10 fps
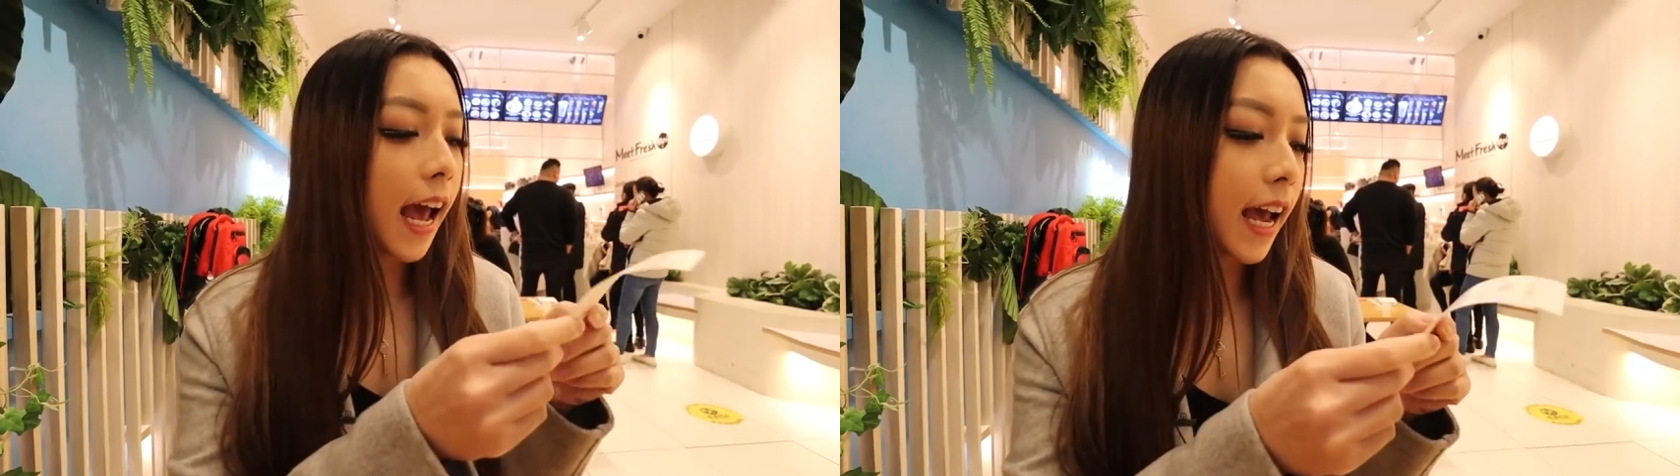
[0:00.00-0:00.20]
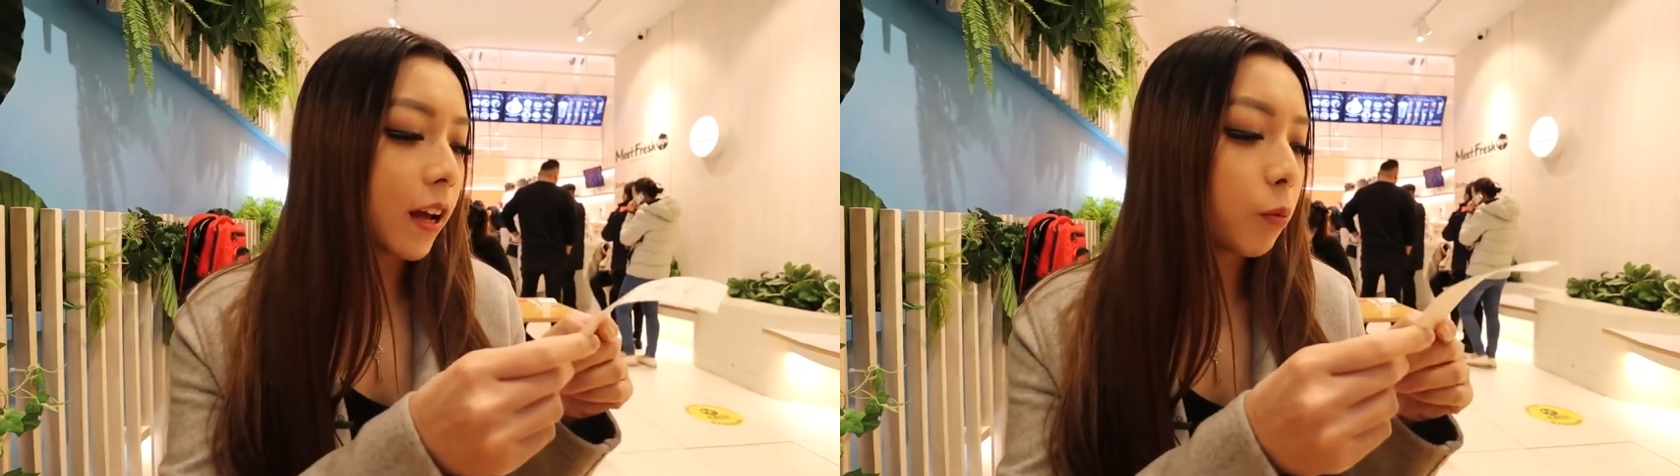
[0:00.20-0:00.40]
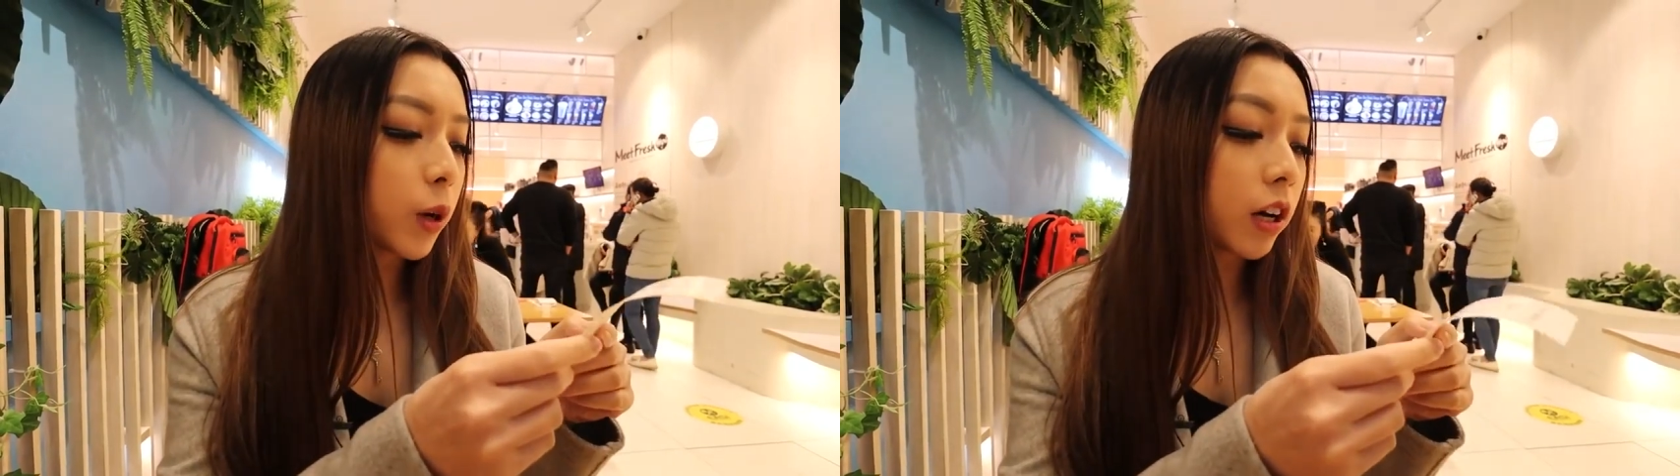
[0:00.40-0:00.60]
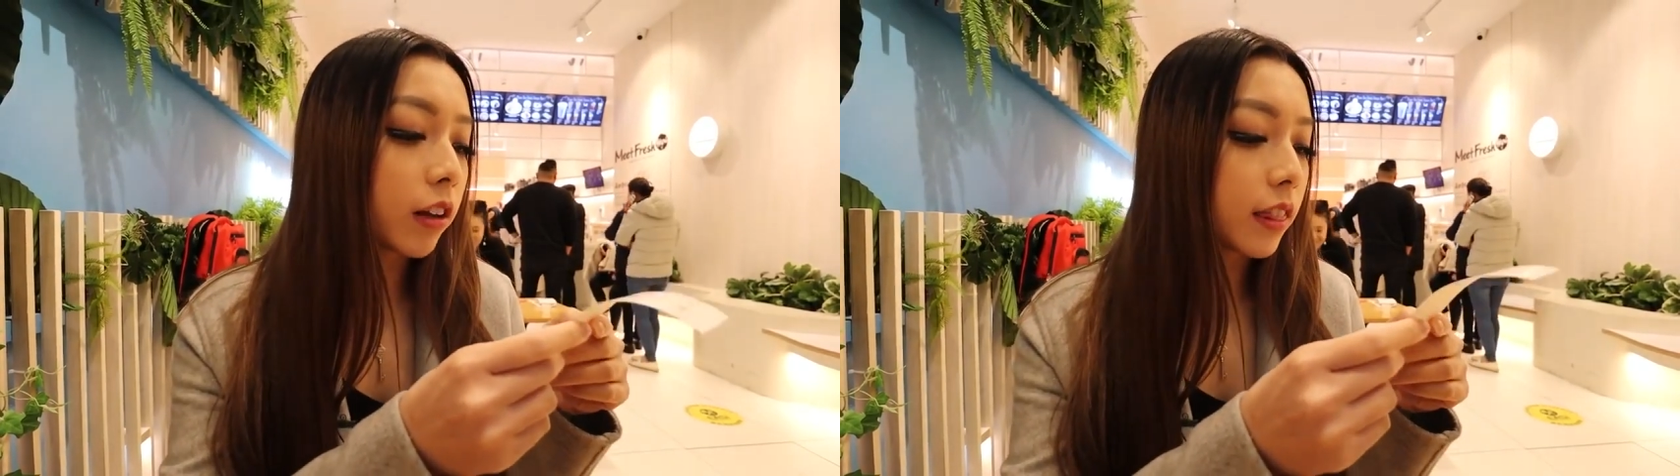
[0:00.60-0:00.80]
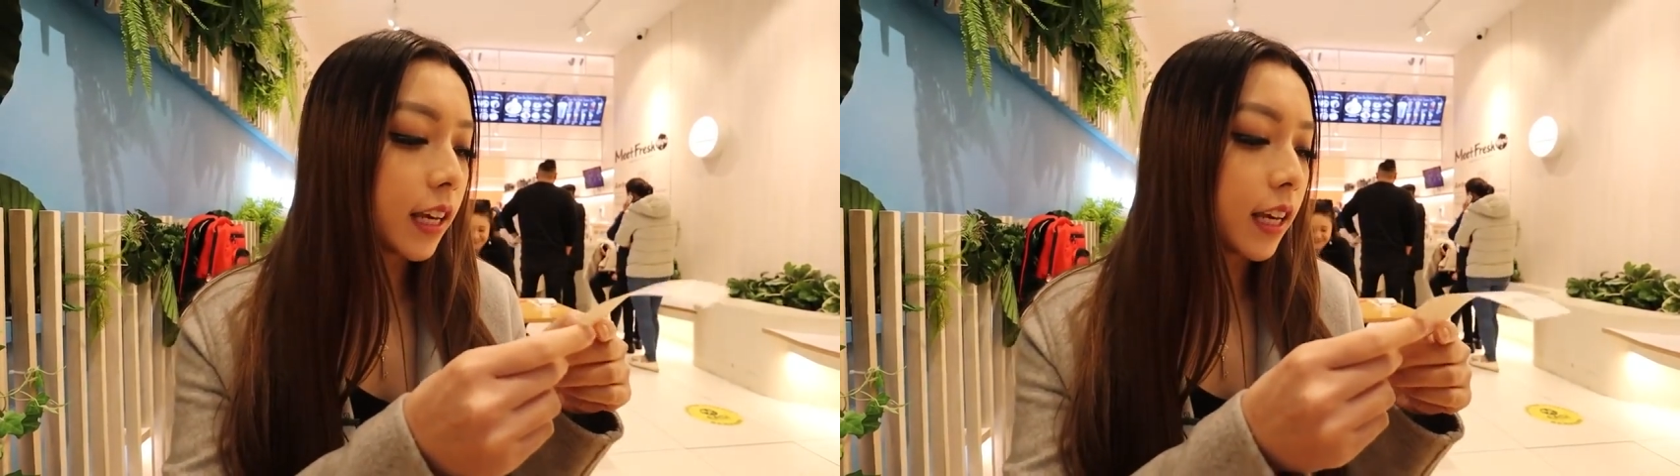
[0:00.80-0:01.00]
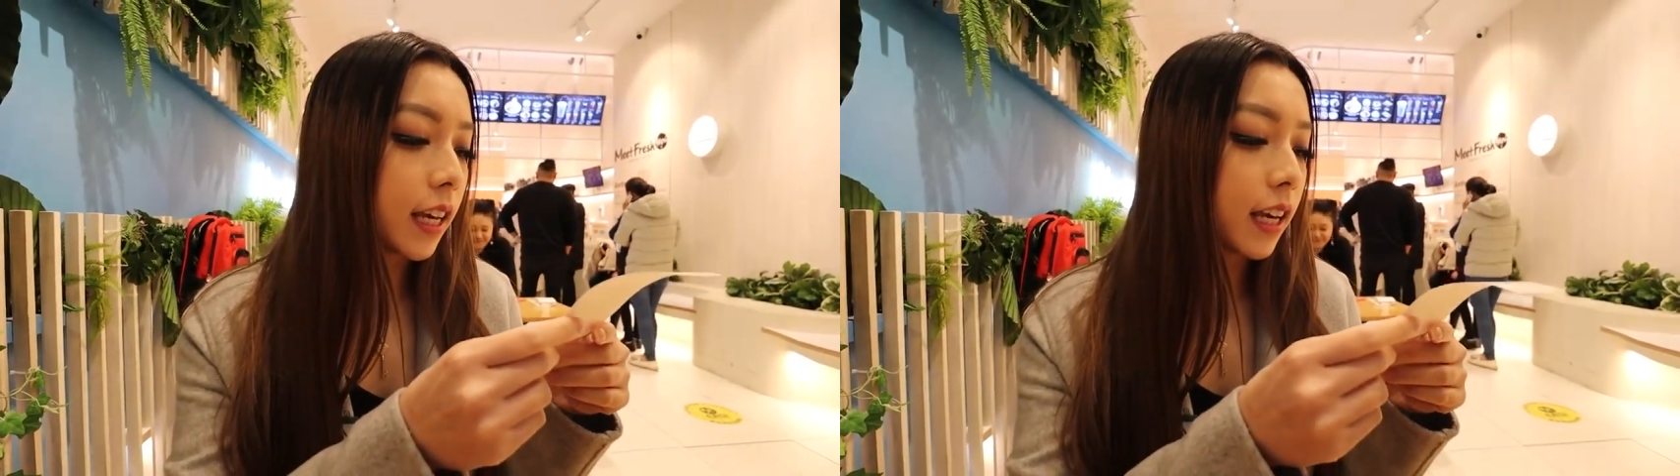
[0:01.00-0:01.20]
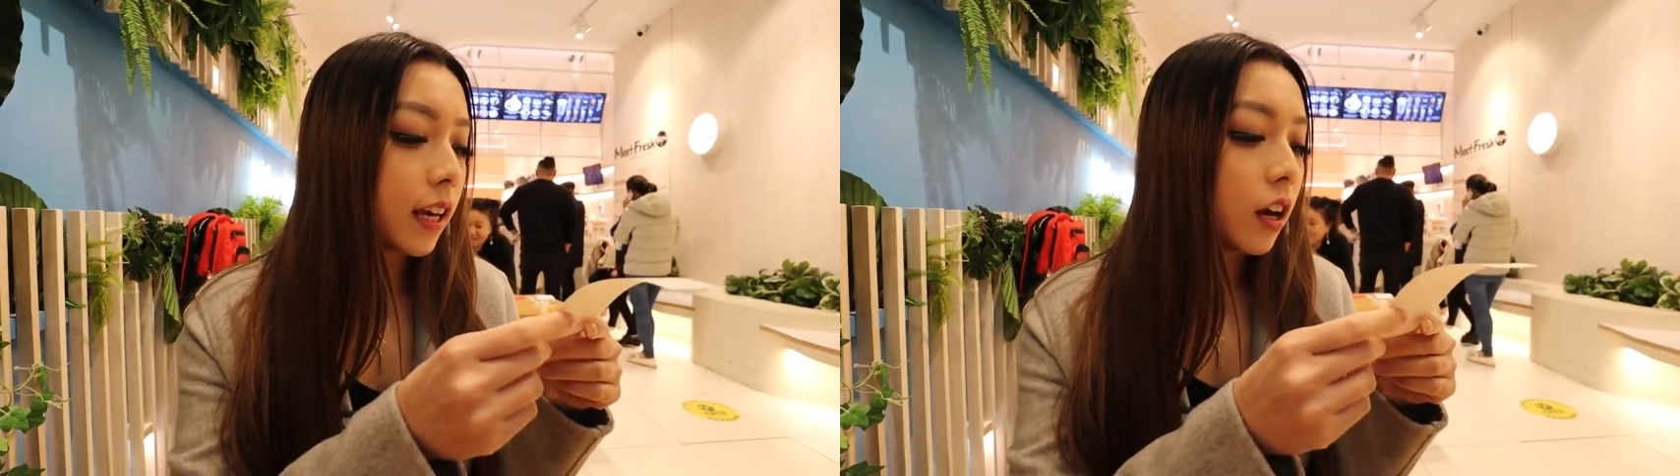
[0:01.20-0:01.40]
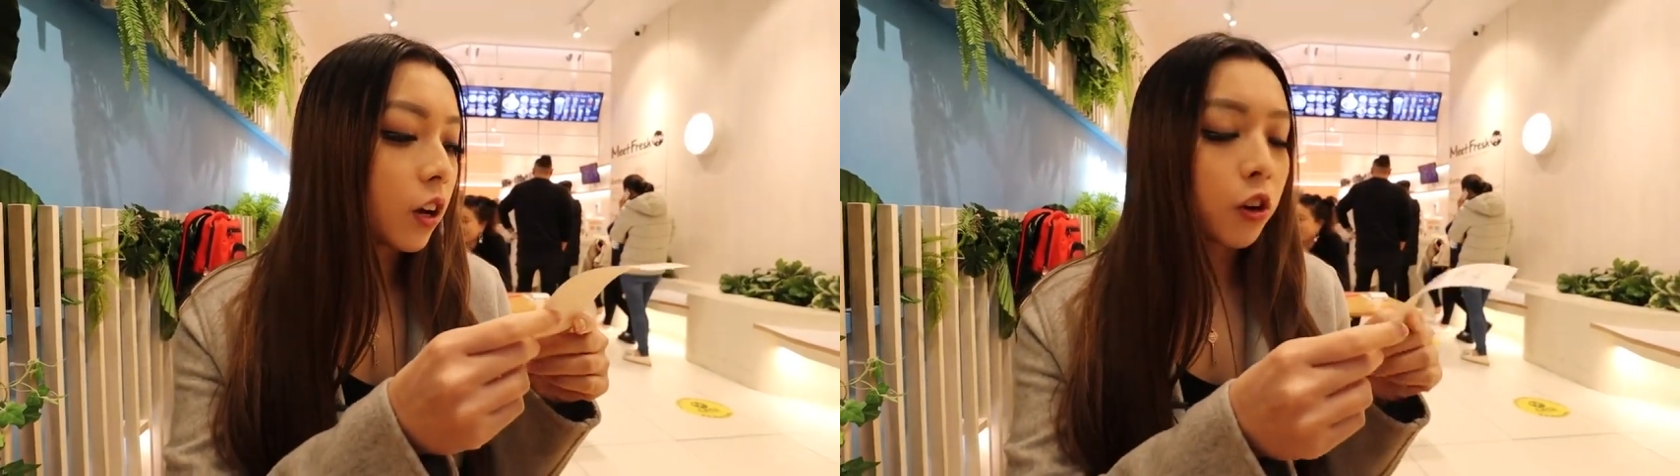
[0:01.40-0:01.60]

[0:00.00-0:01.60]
And we got the